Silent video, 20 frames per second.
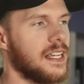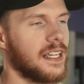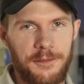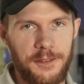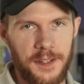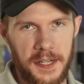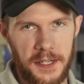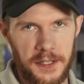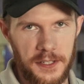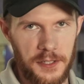
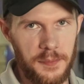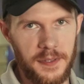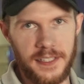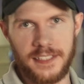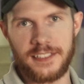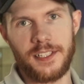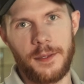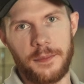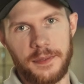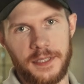Figured it'd be
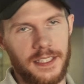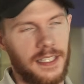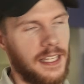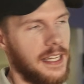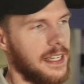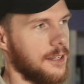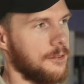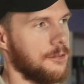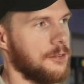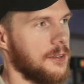something
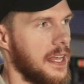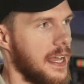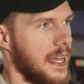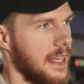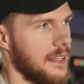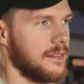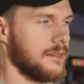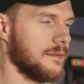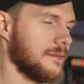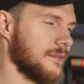like a
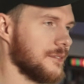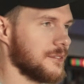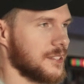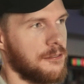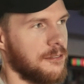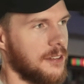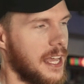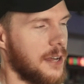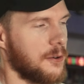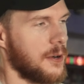flat
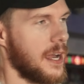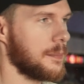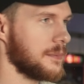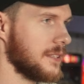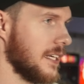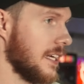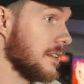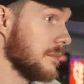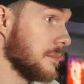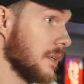wrap
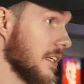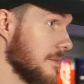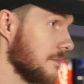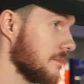10, but